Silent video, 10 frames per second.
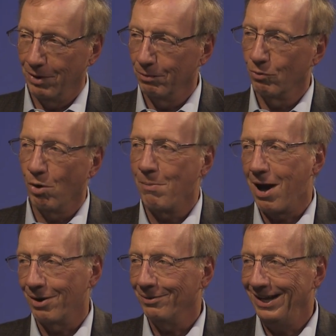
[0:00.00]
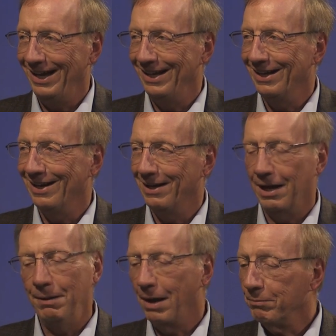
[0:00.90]
role model, and
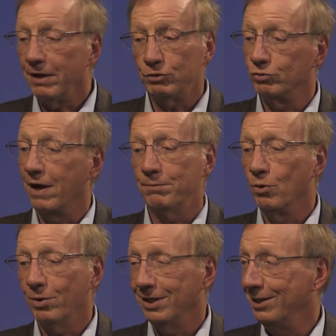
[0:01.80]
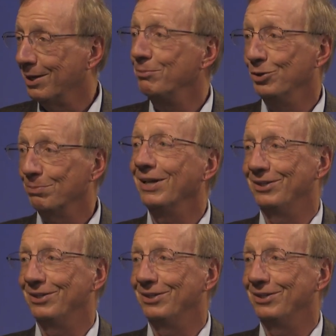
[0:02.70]
I'm going to have to drive to Oakland and come to your place.